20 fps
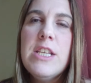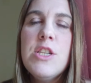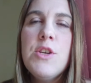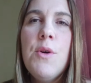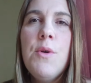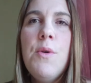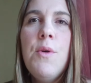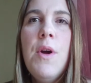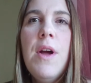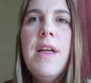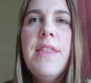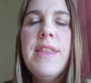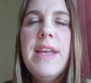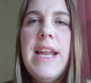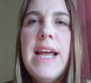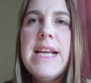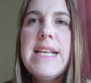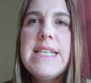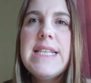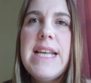So the
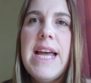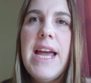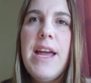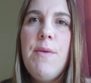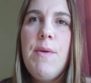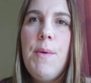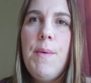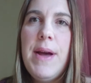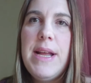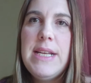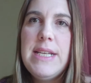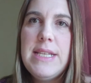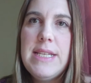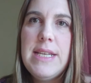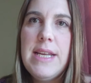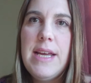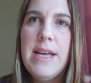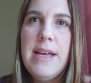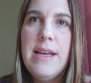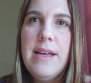next day we went
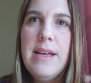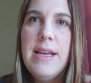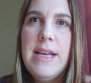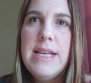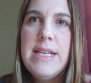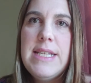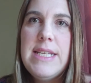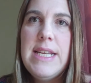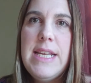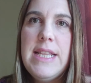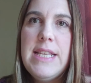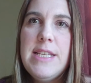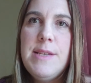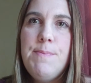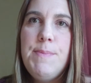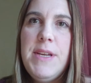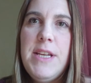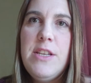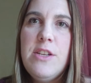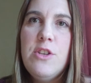to see this
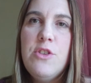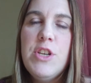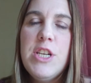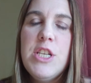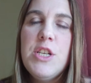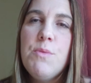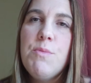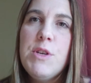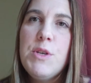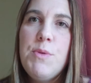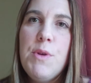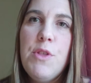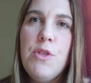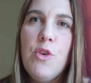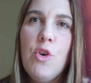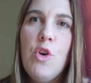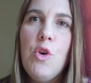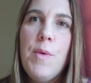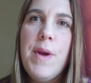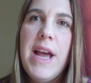paediatrician, which we
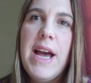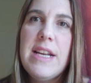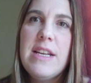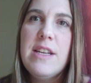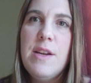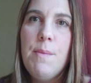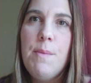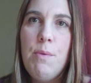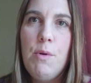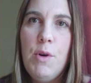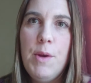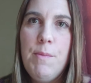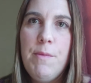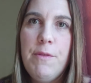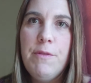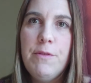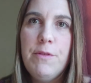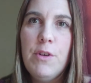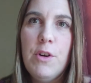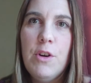thought we had an
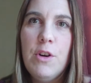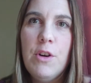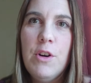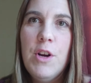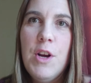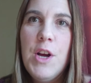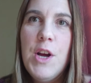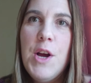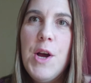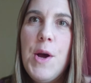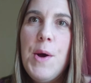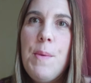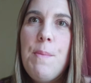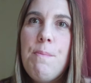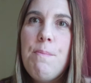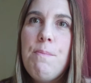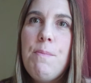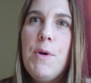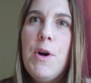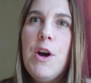appointment for,
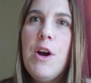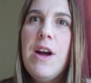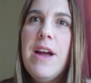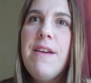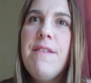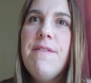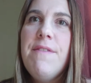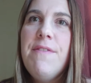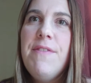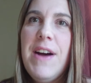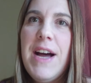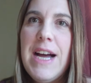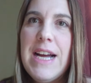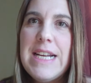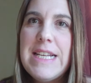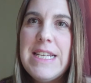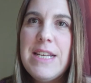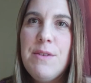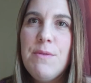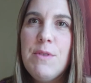but in
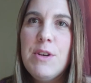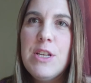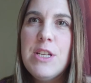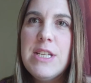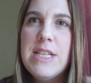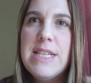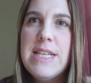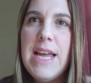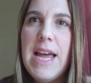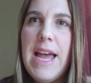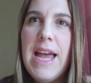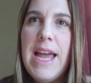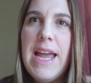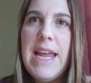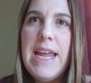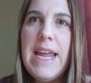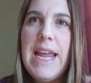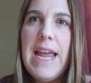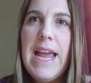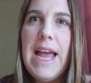fact it was
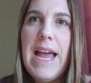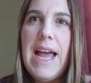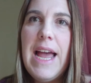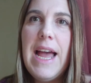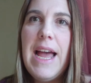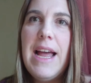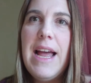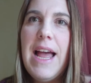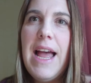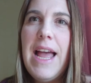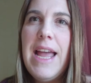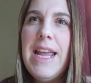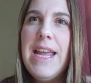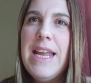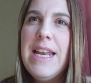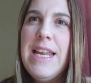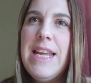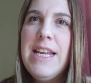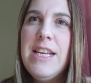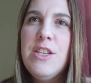a
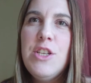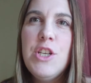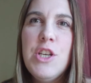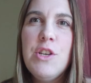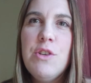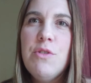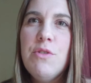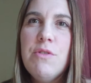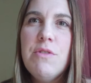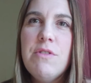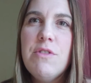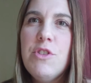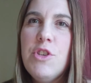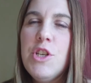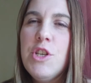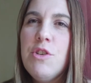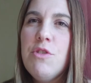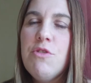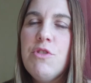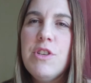A&E
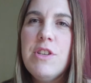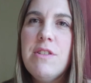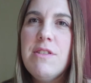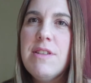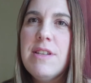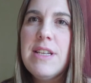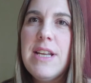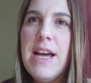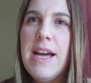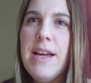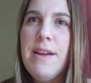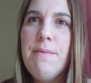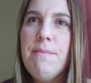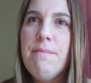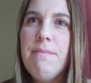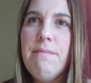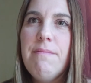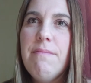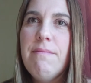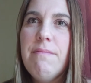children's type
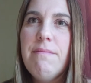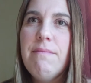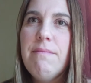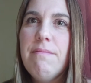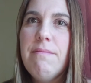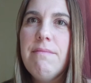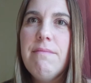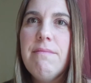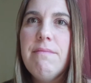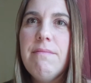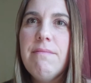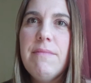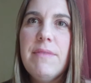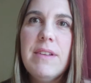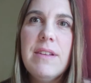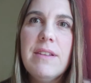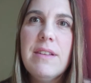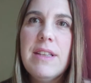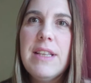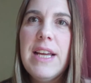
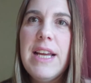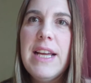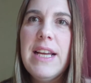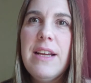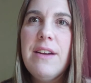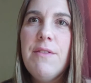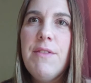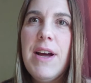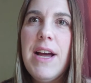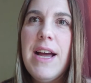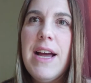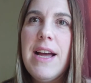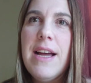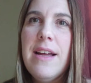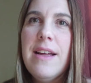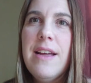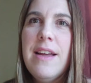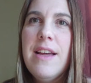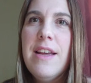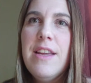thing
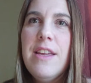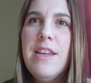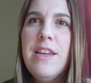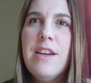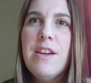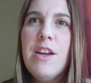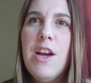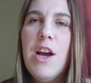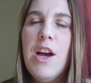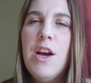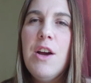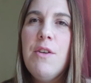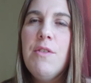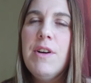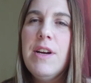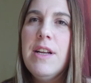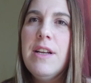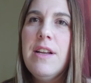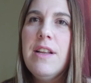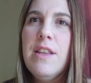where you
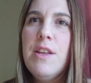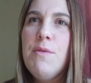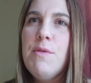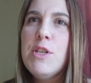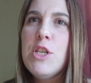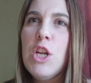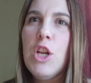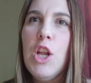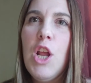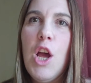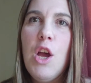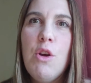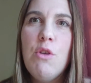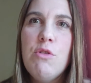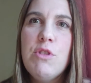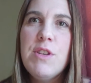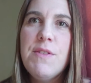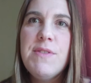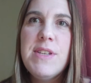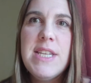go and there was
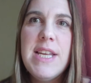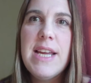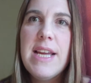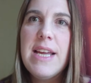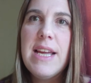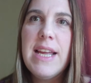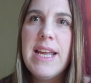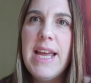loads of sick